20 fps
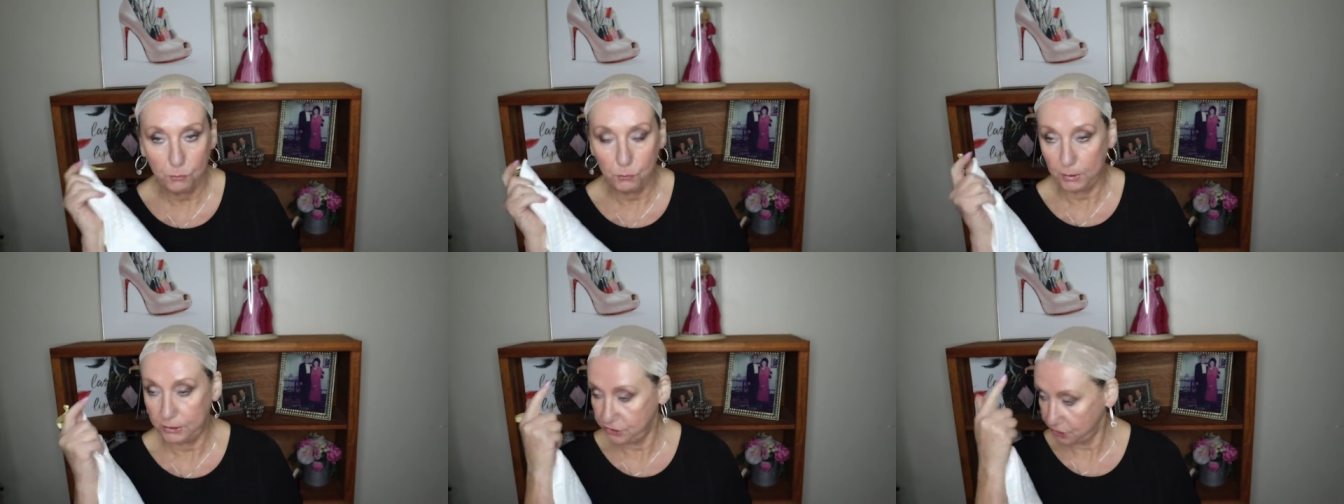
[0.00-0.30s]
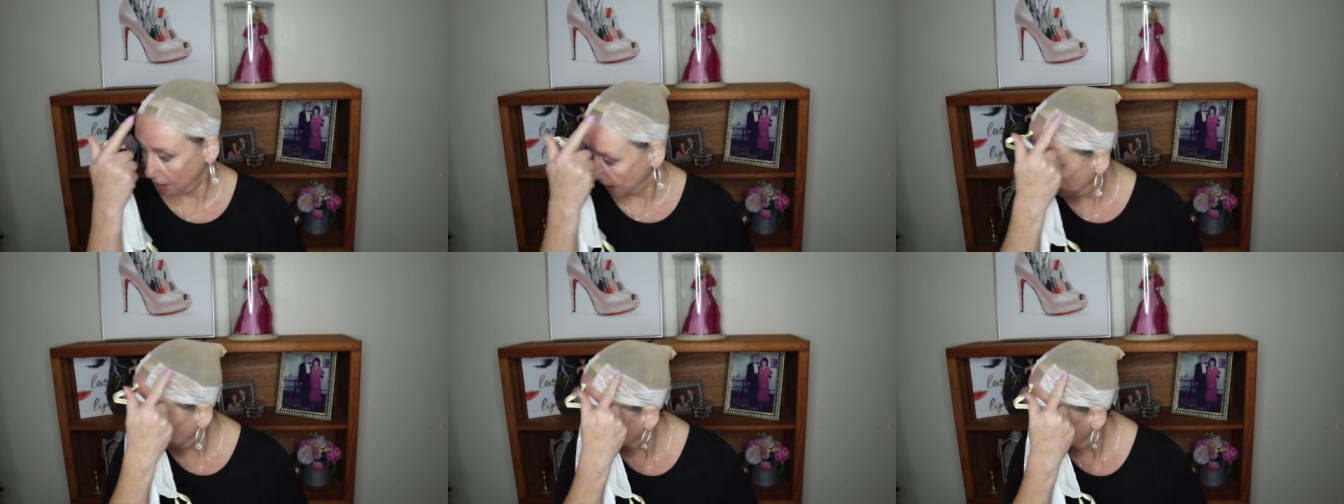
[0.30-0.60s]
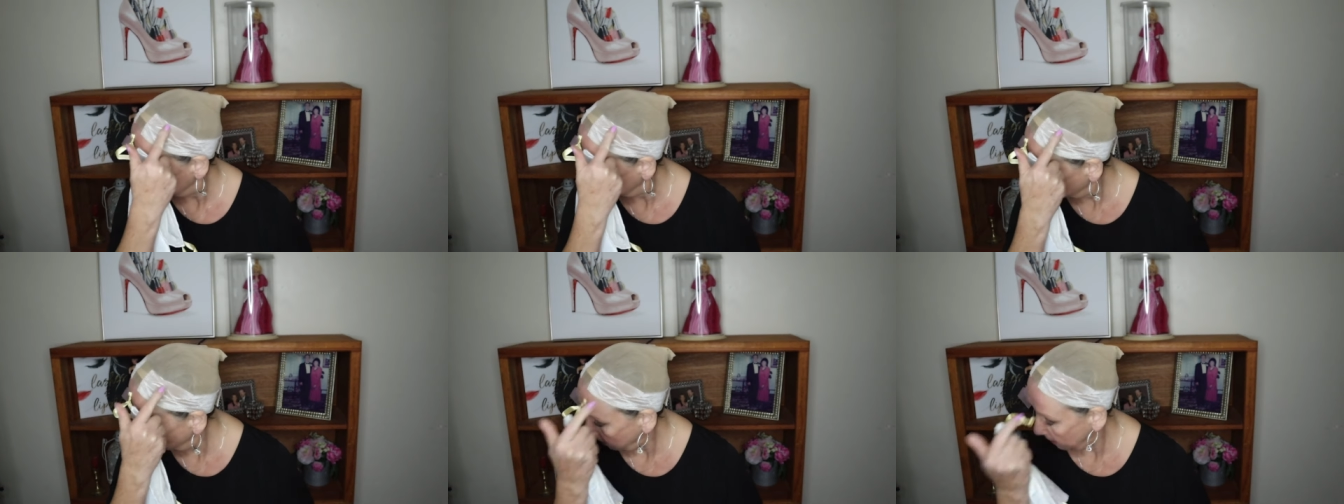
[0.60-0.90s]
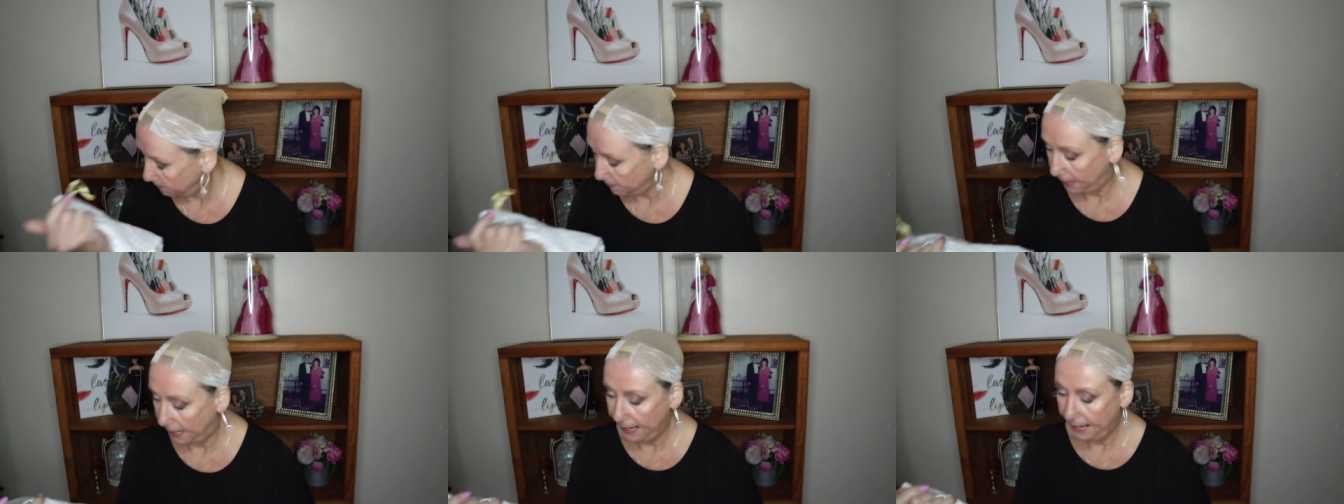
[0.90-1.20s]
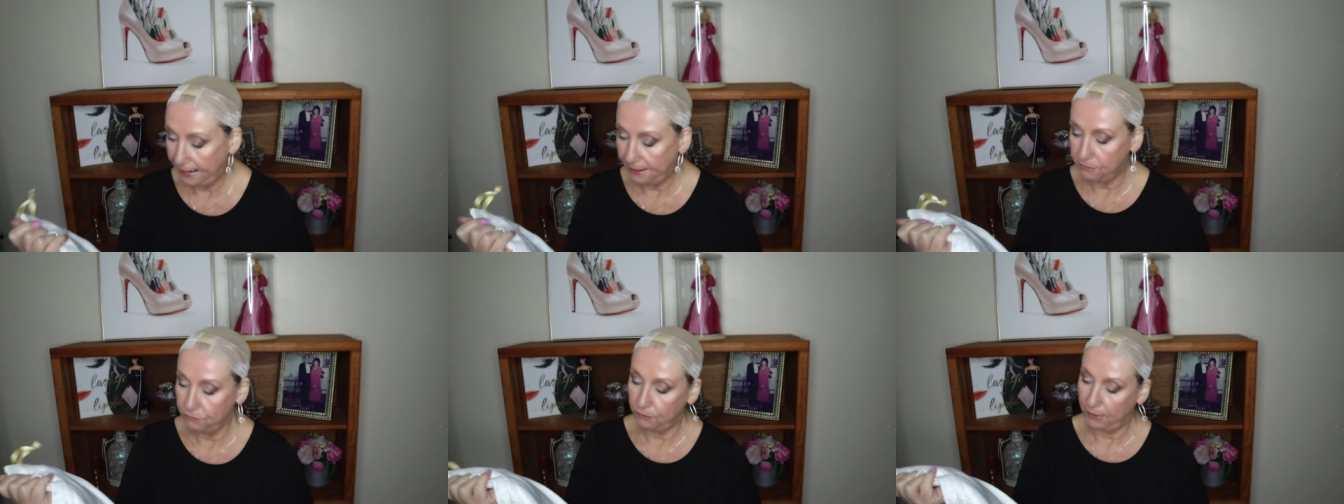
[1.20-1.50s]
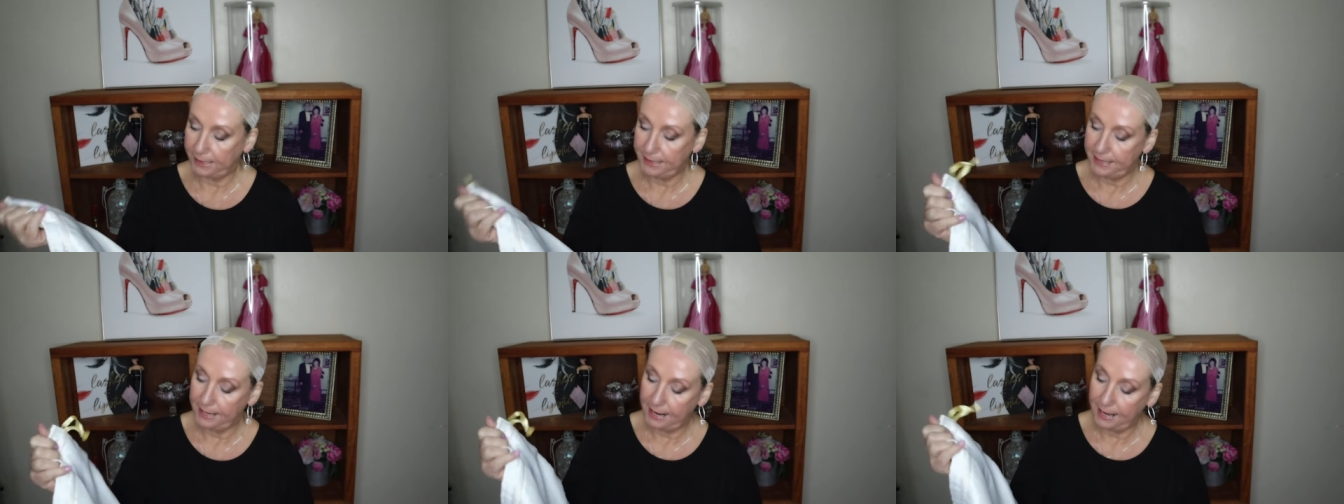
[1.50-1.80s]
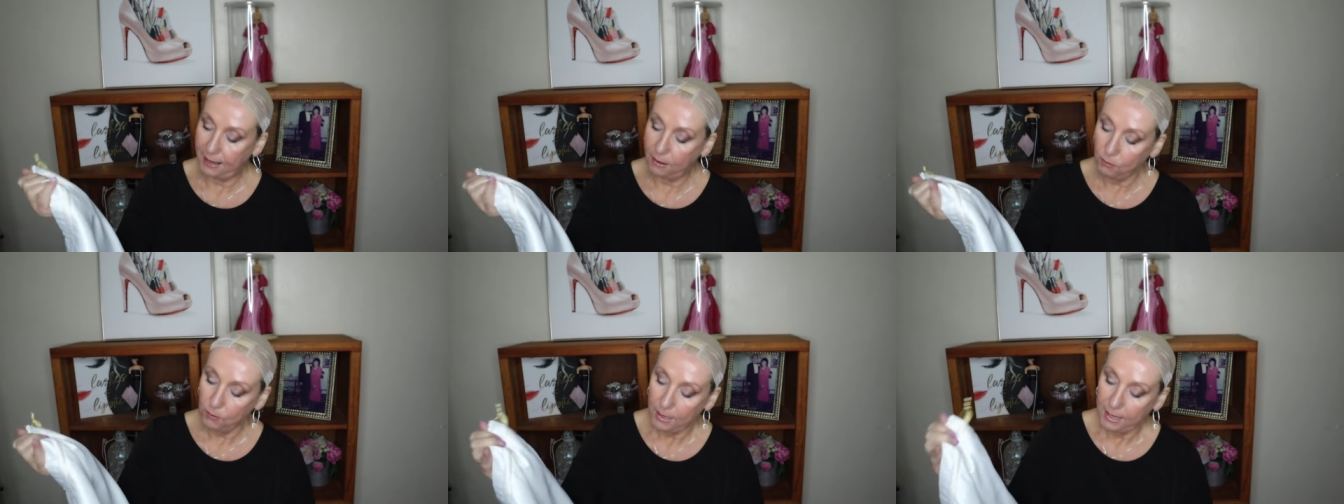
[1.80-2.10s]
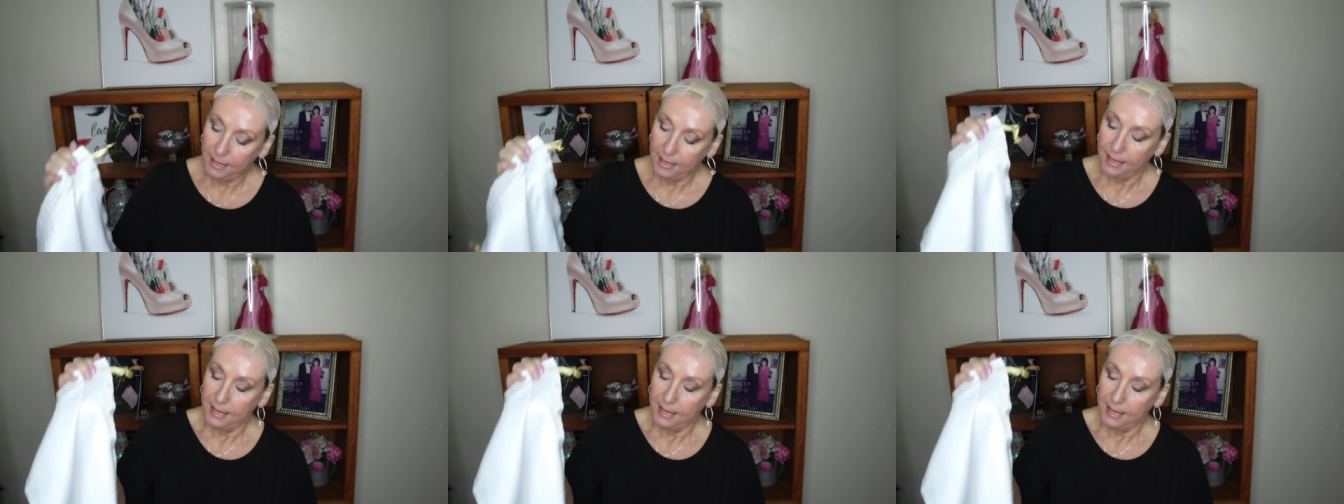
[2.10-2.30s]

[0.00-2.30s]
which I have on my head right now.